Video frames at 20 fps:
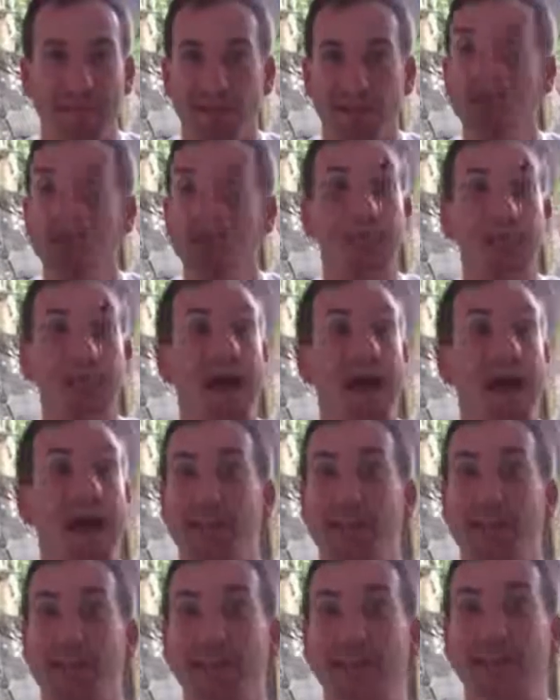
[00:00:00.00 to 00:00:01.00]
you just have
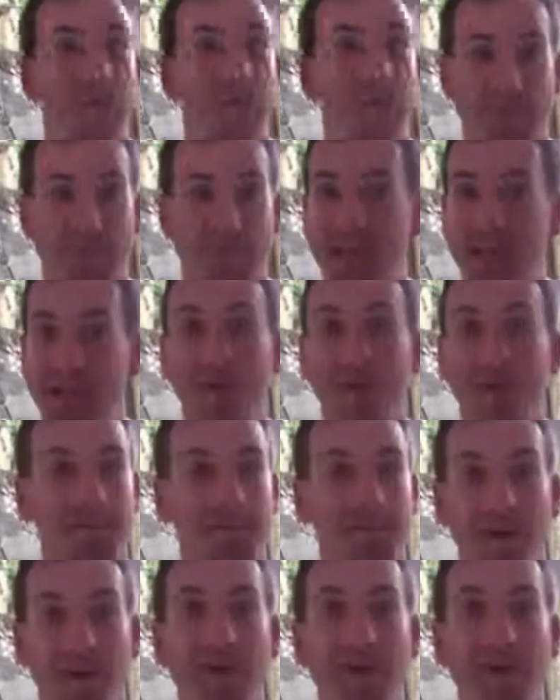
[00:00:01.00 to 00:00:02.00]
to have more people
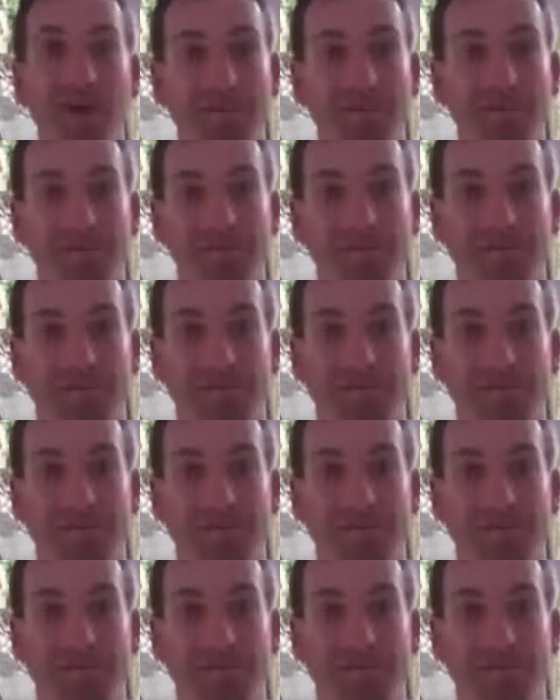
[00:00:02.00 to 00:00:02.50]
involved.